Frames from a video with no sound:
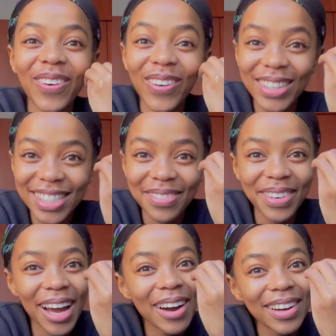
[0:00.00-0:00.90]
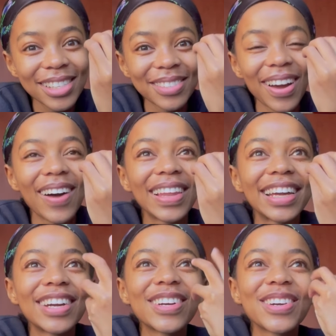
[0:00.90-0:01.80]
autumn now because of how
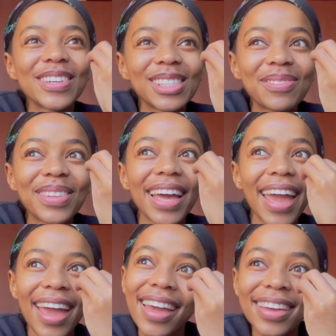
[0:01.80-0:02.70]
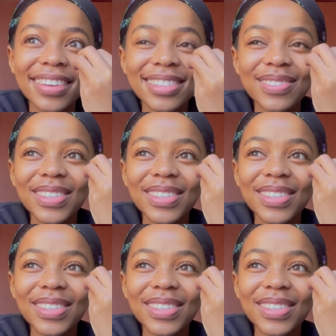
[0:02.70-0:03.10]
like crisp the air is.